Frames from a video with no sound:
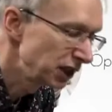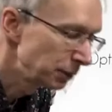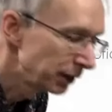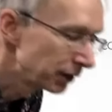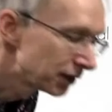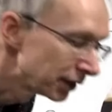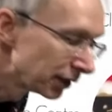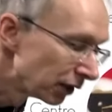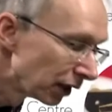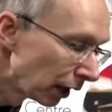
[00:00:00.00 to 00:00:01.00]
be
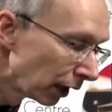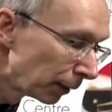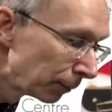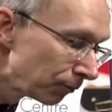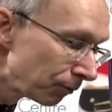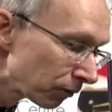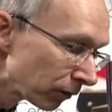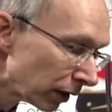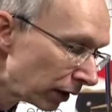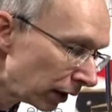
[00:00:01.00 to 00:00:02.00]
considered.
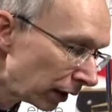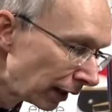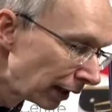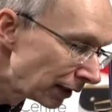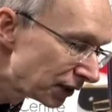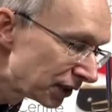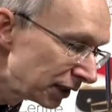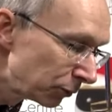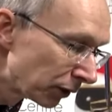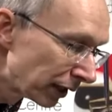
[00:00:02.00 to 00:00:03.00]
Let's see
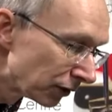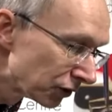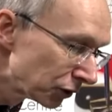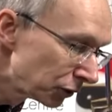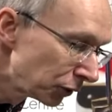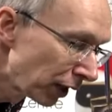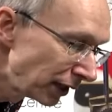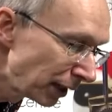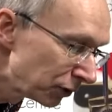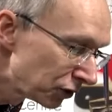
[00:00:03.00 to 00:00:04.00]
what else. Could I
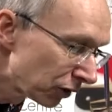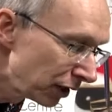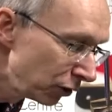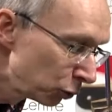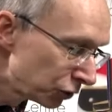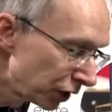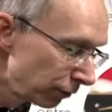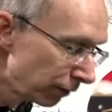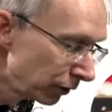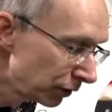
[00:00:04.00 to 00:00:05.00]
demonstrate the
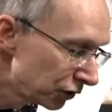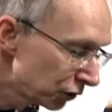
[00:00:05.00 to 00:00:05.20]
autofocus